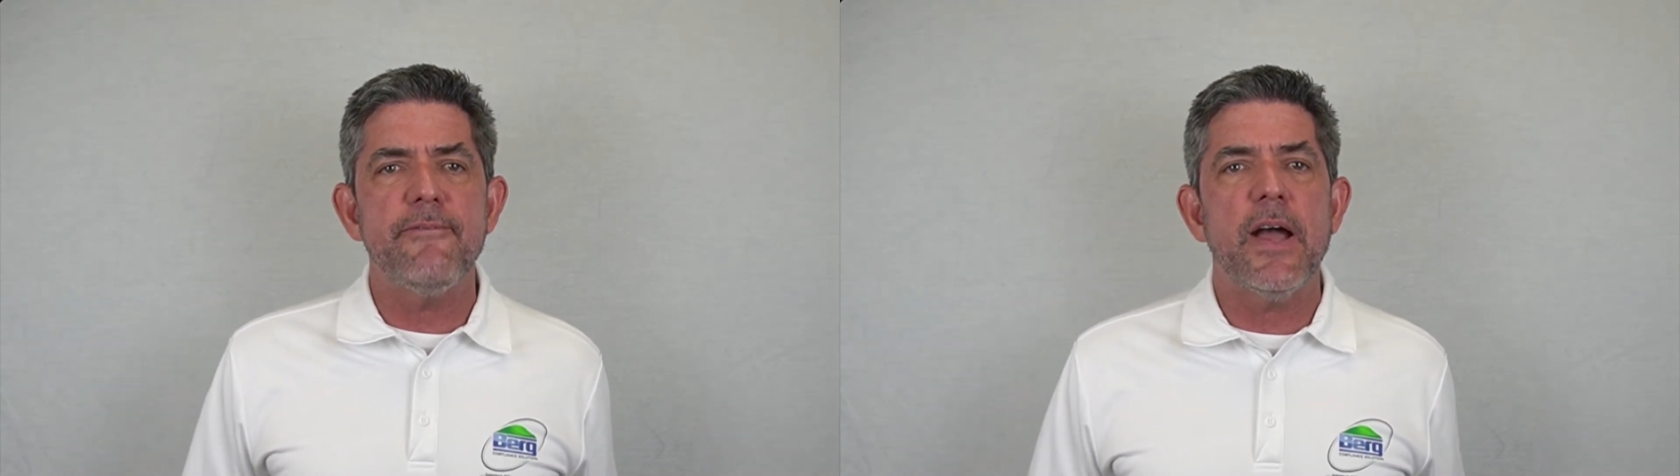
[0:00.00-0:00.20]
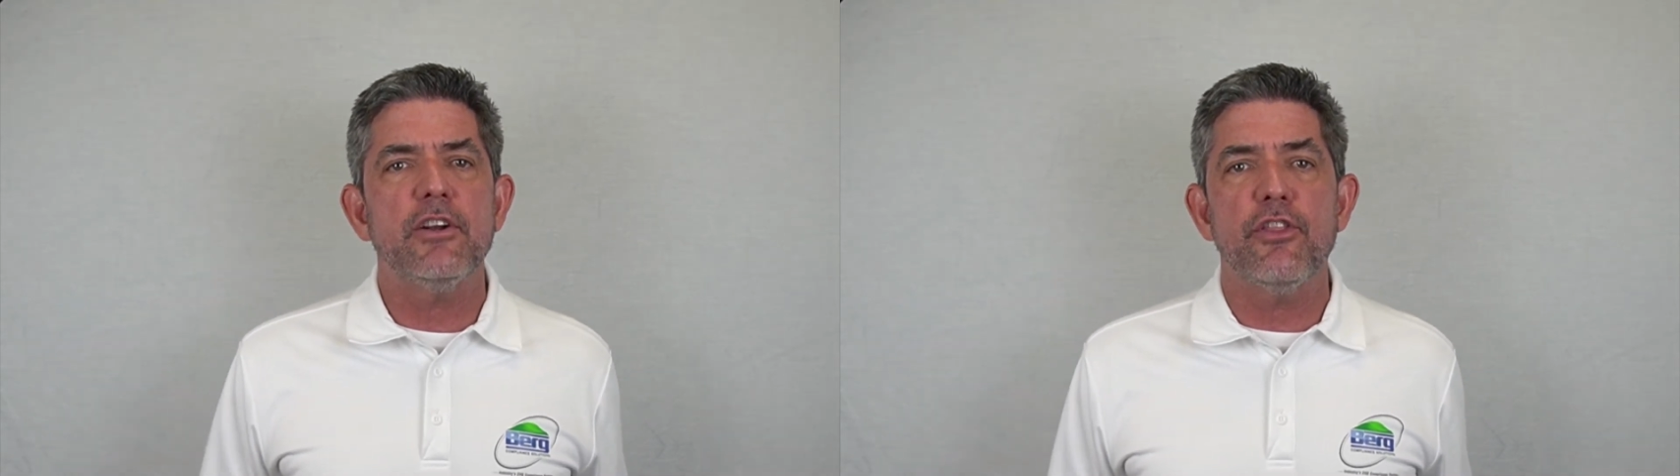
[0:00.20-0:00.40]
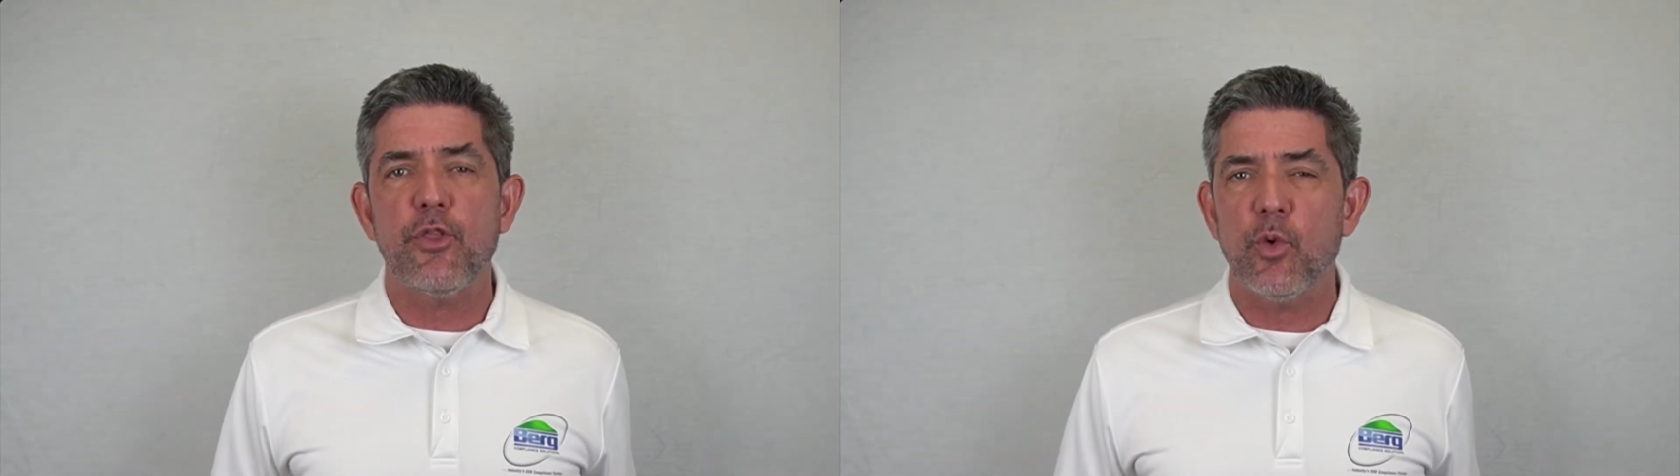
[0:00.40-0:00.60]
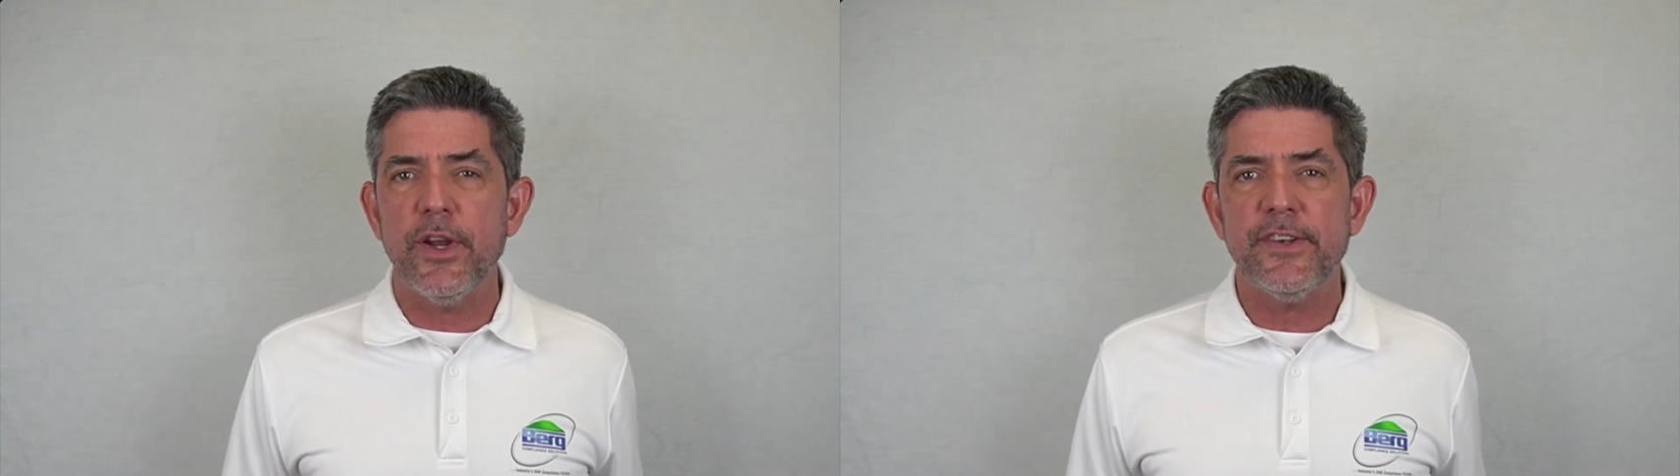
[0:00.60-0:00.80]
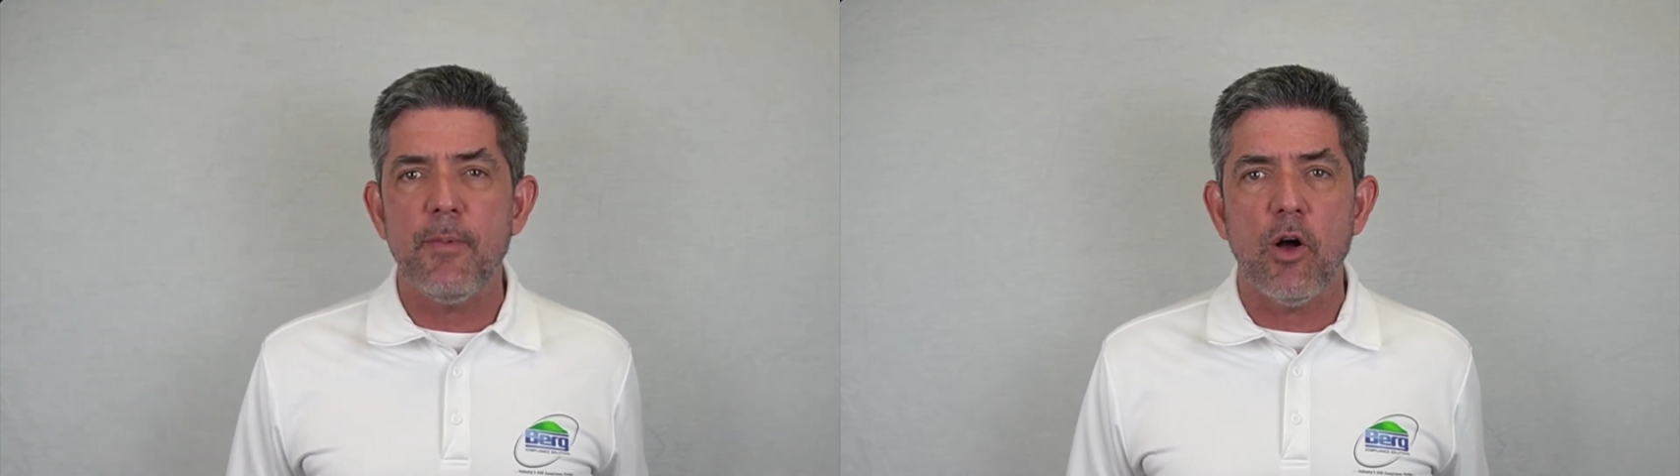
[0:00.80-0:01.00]
founded 3
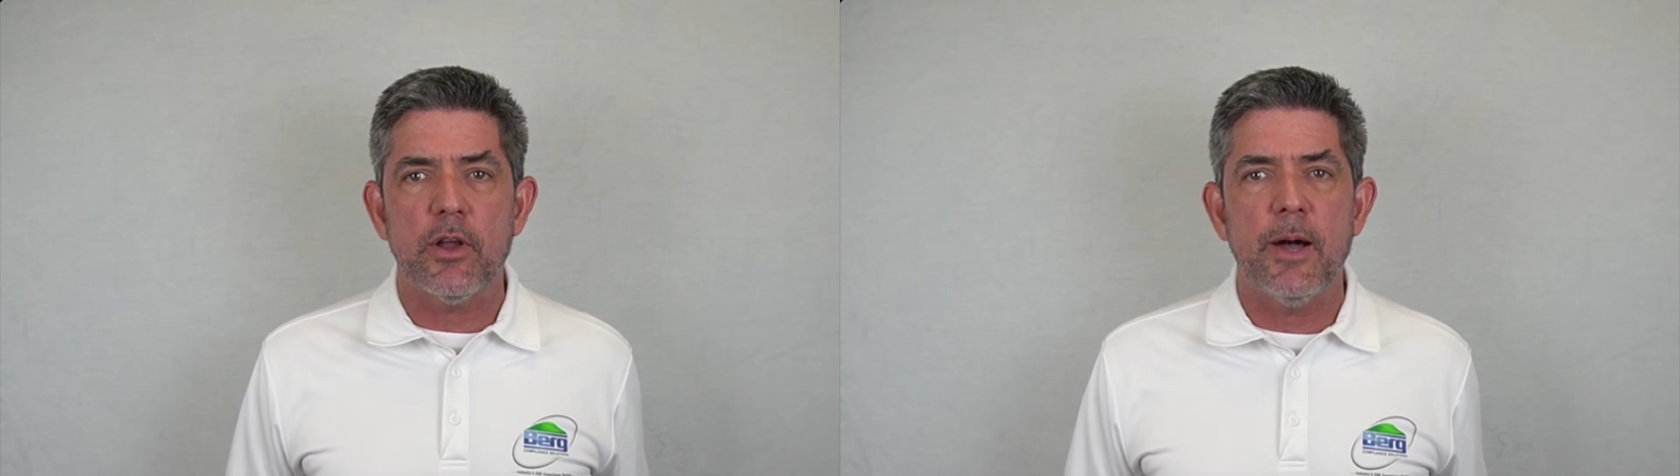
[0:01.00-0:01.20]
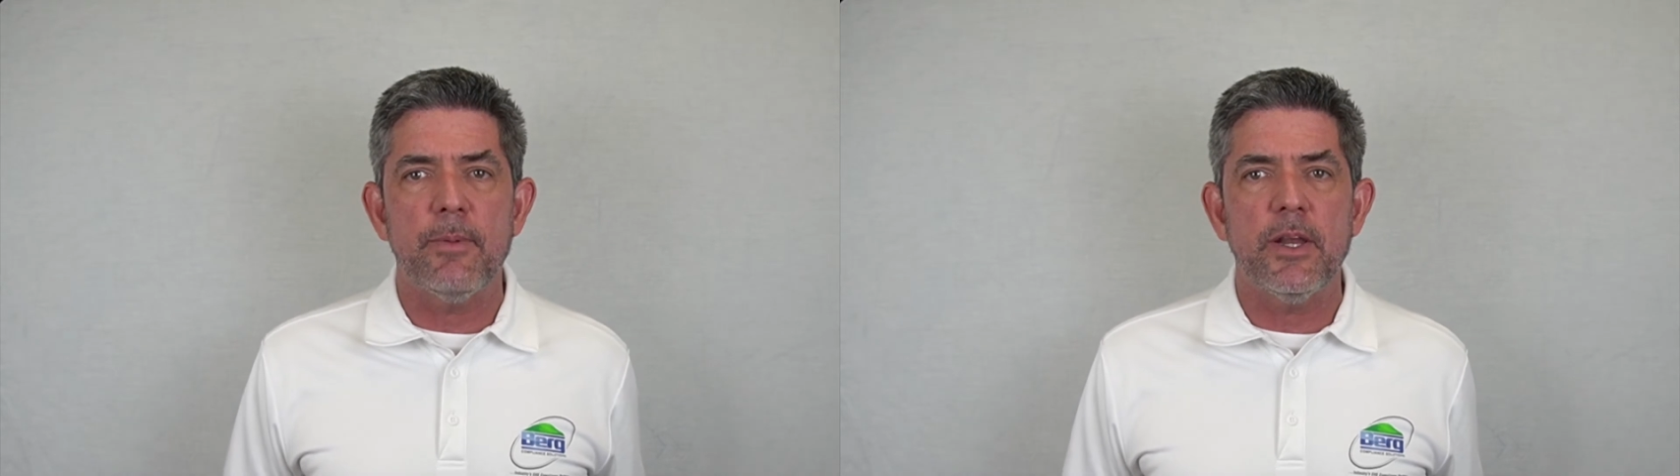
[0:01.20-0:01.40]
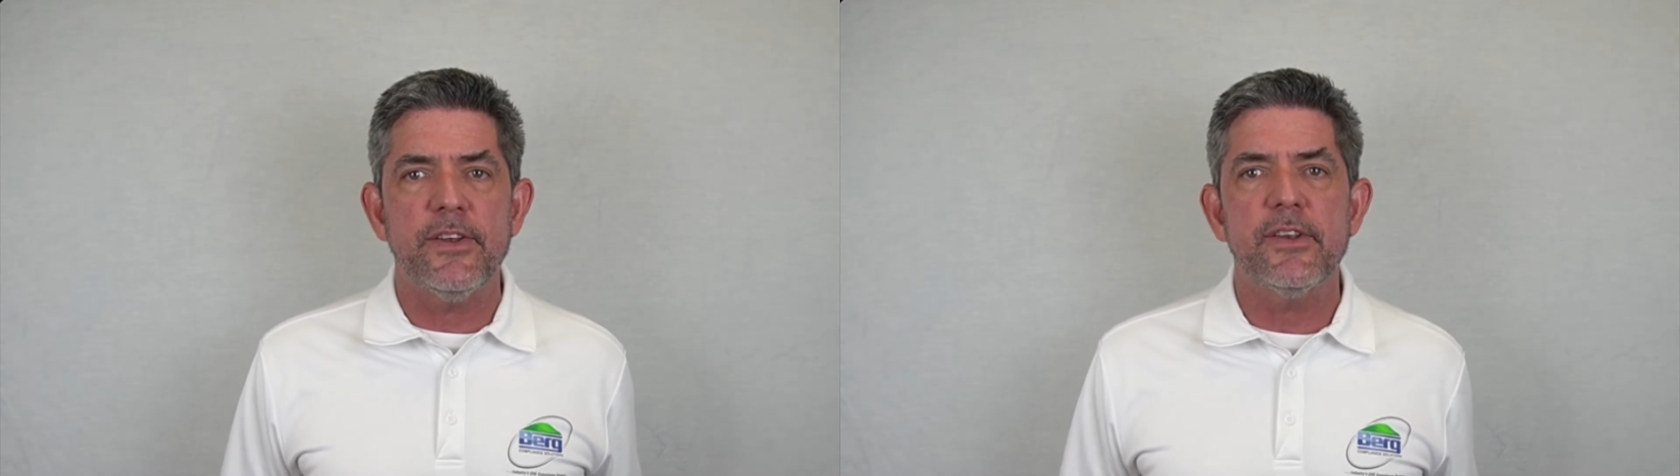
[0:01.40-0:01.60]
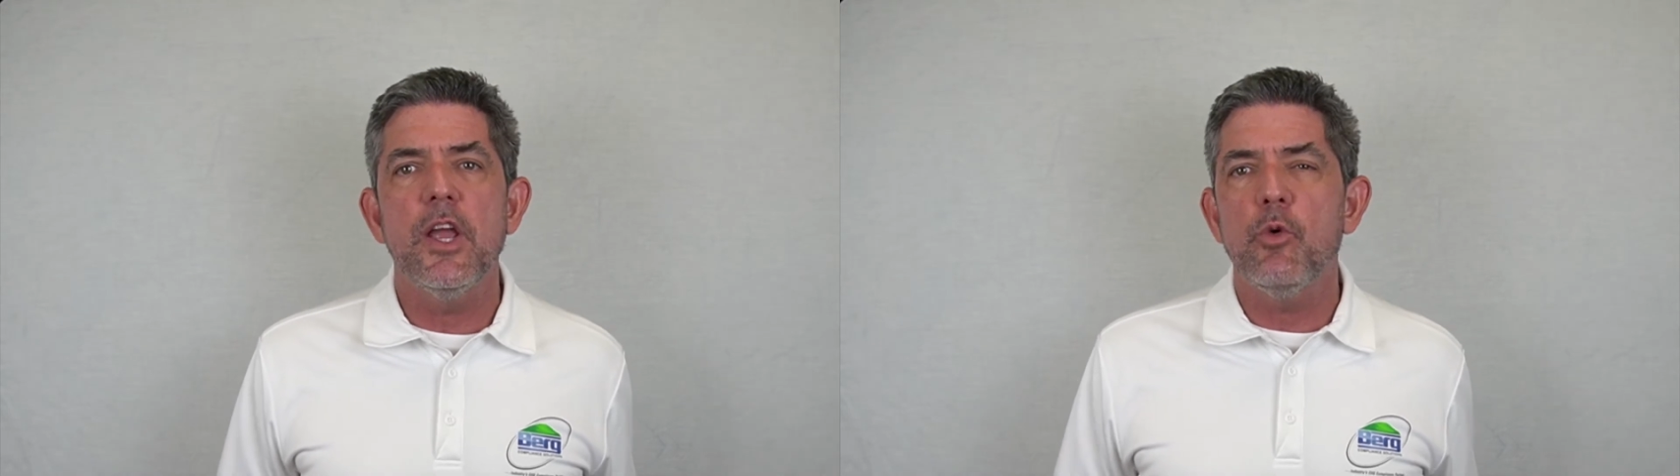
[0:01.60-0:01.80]
small companies